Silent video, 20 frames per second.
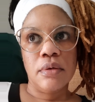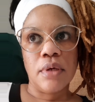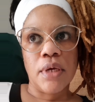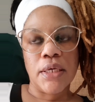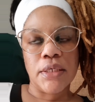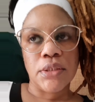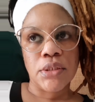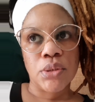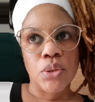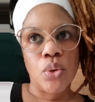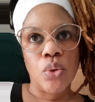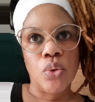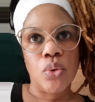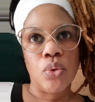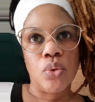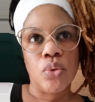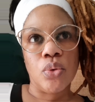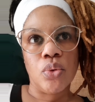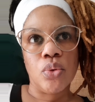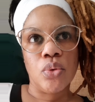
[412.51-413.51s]
I
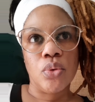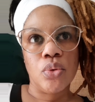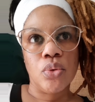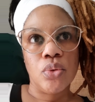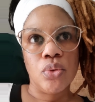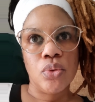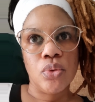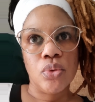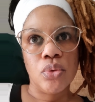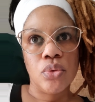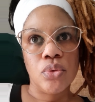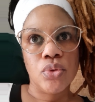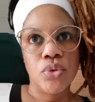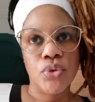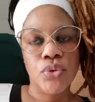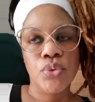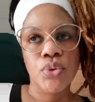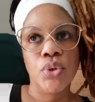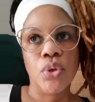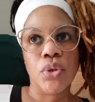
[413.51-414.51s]
saw
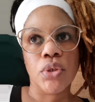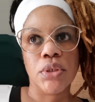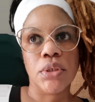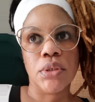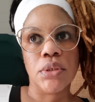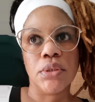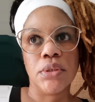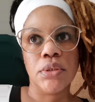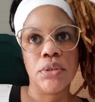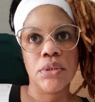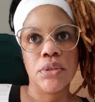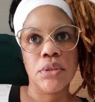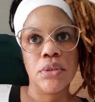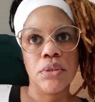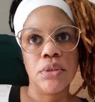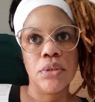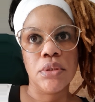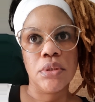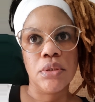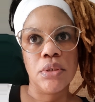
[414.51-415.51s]
2 doctors
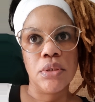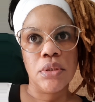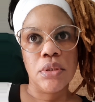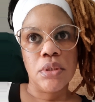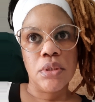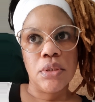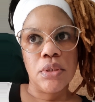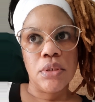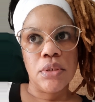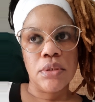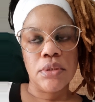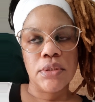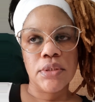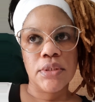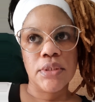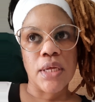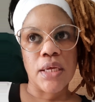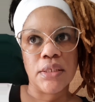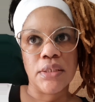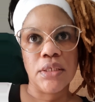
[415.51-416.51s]

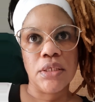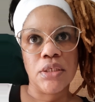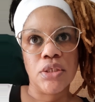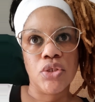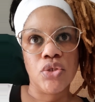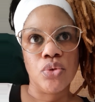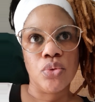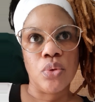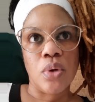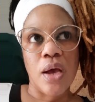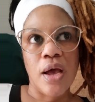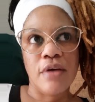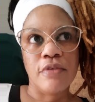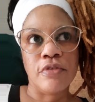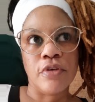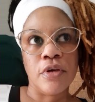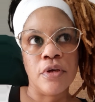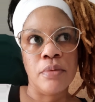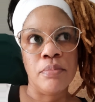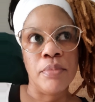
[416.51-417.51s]
starting to have
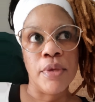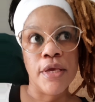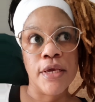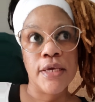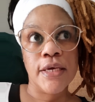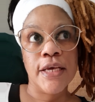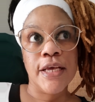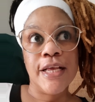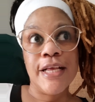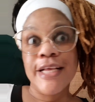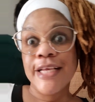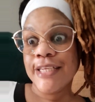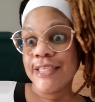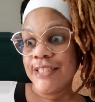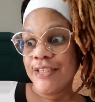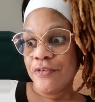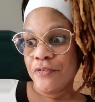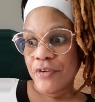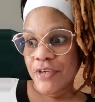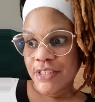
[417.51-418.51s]
her make
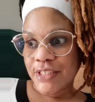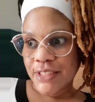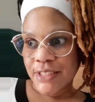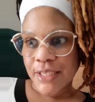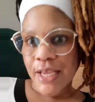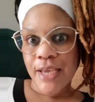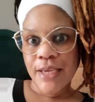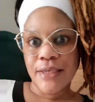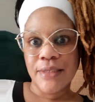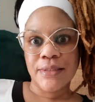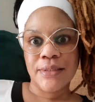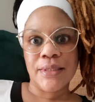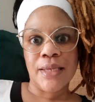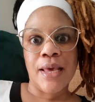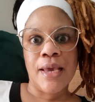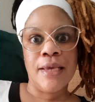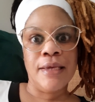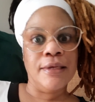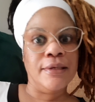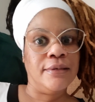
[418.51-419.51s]
different signs,
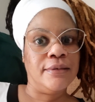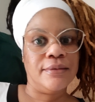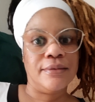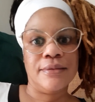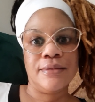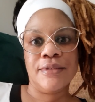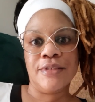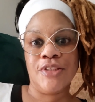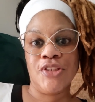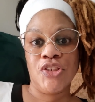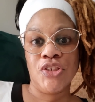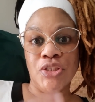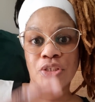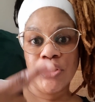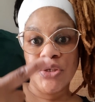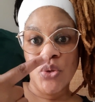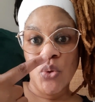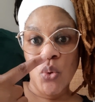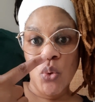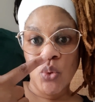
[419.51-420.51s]
like touch your
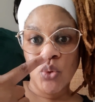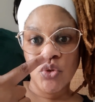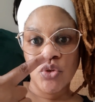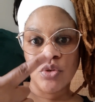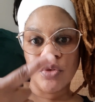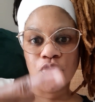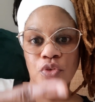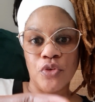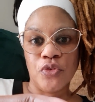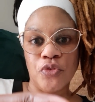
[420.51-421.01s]
nose with your